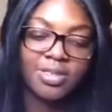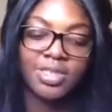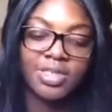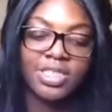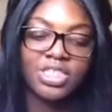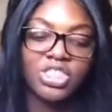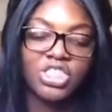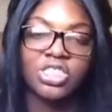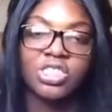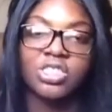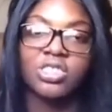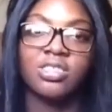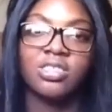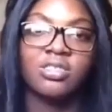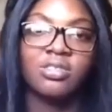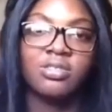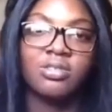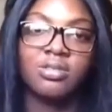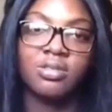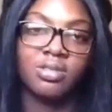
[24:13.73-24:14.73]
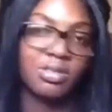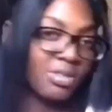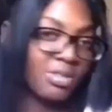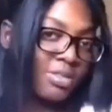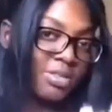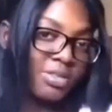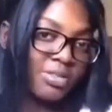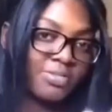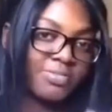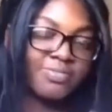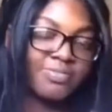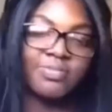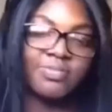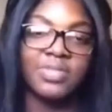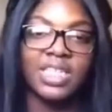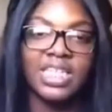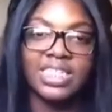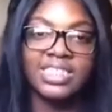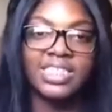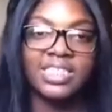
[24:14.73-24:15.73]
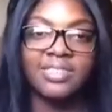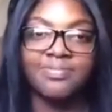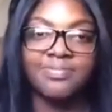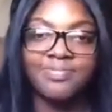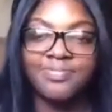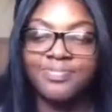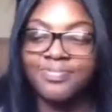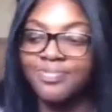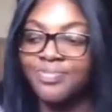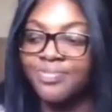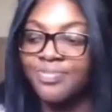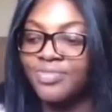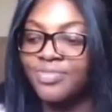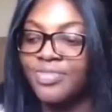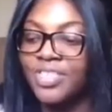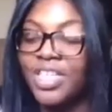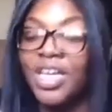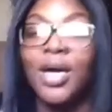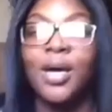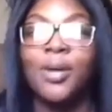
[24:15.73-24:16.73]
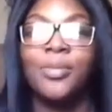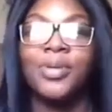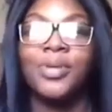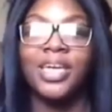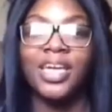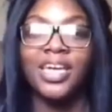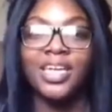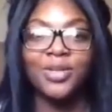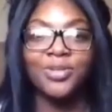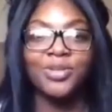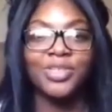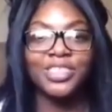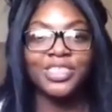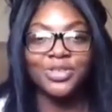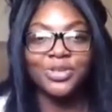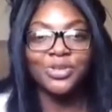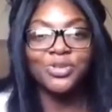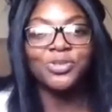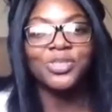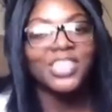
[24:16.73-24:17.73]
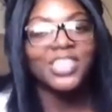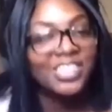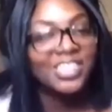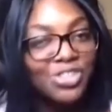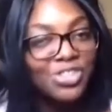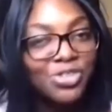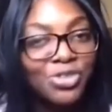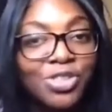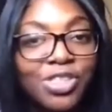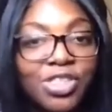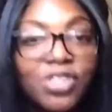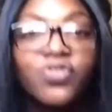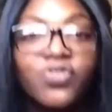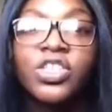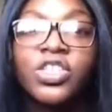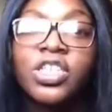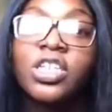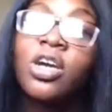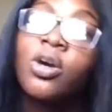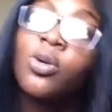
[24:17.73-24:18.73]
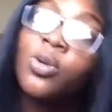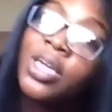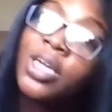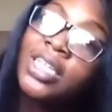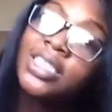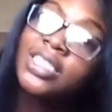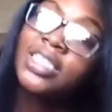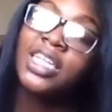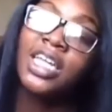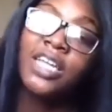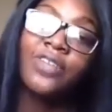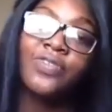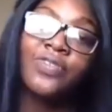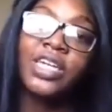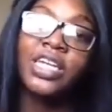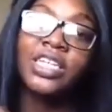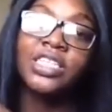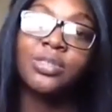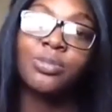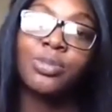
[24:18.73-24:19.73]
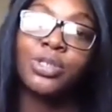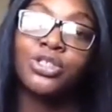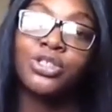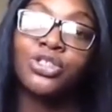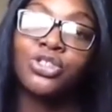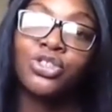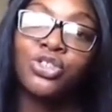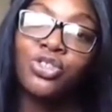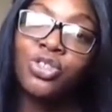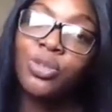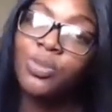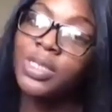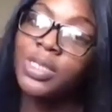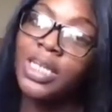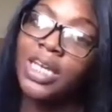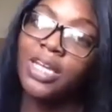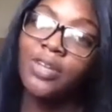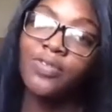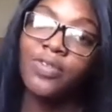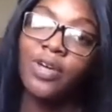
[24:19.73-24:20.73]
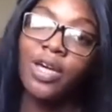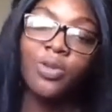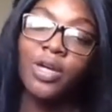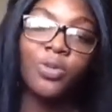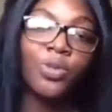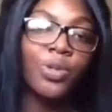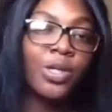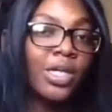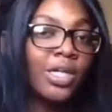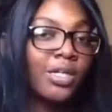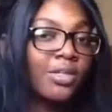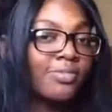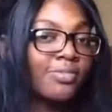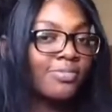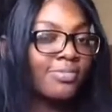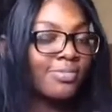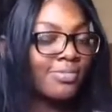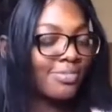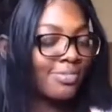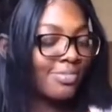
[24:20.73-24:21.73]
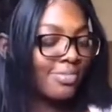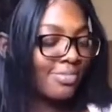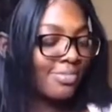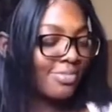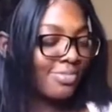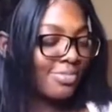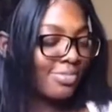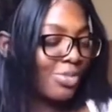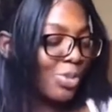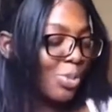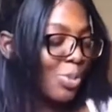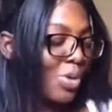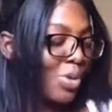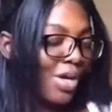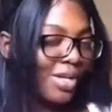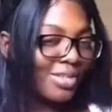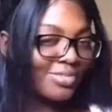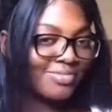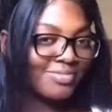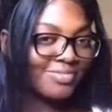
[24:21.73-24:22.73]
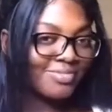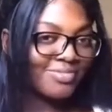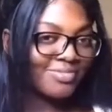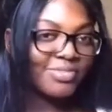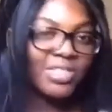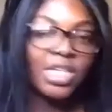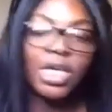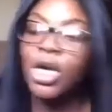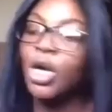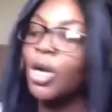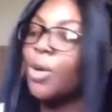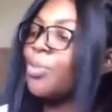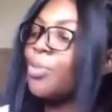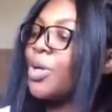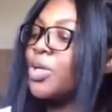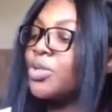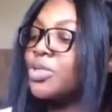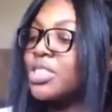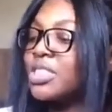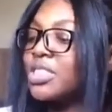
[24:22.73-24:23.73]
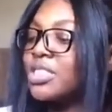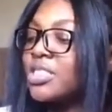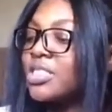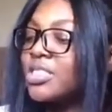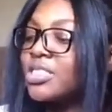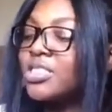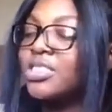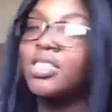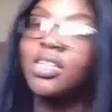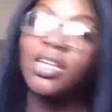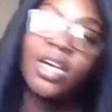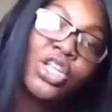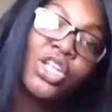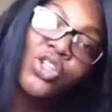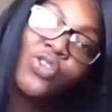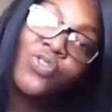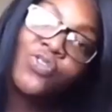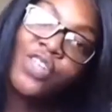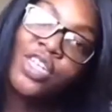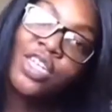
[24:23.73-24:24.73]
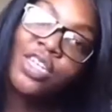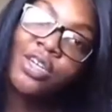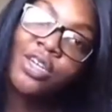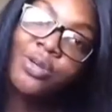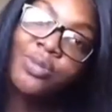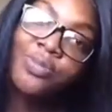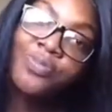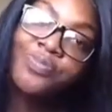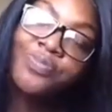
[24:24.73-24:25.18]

It's nasty. But yeah, anyways, I hope you guys enjoyed this video. Hit the notification bell so you can be notified when Ma posts a new video.